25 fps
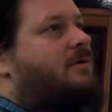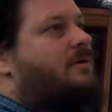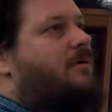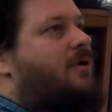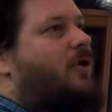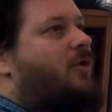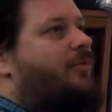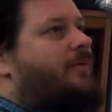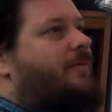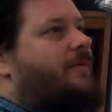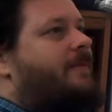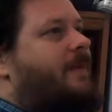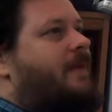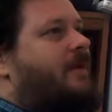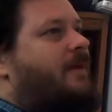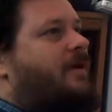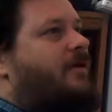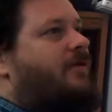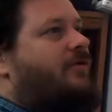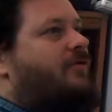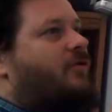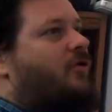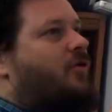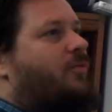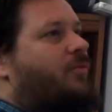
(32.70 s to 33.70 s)
Nope.
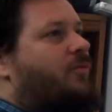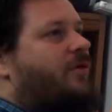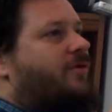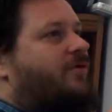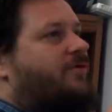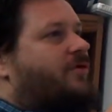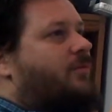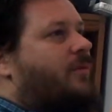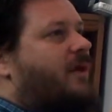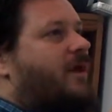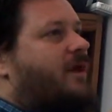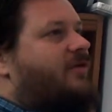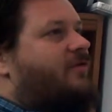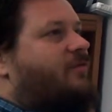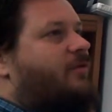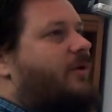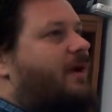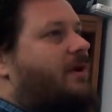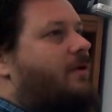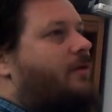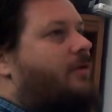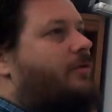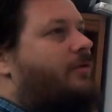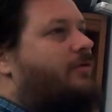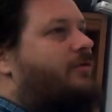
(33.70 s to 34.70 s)
So plus or minus
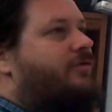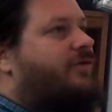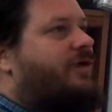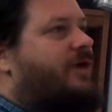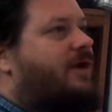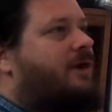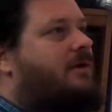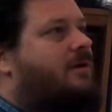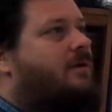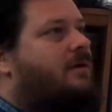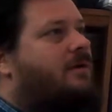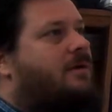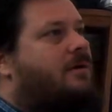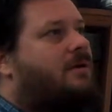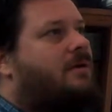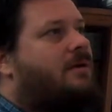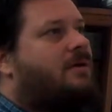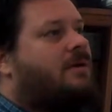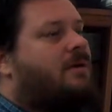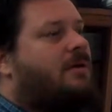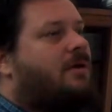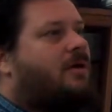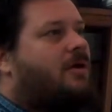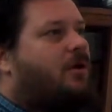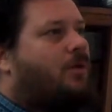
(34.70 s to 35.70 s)
radical 13.
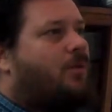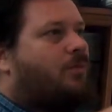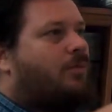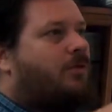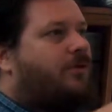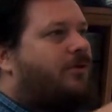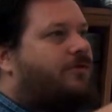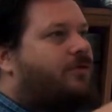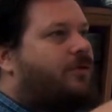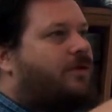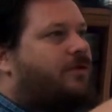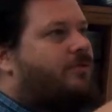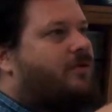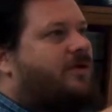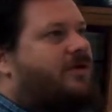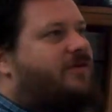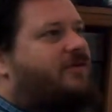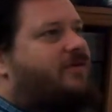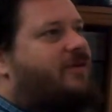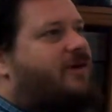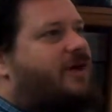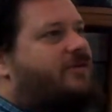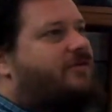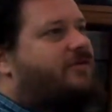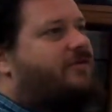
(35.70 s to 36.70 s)
Move the 3 to
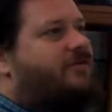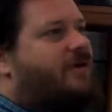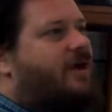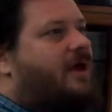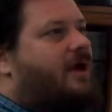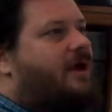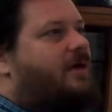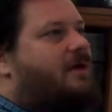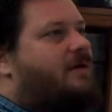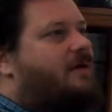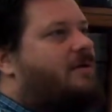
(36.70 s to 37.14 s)
the other side.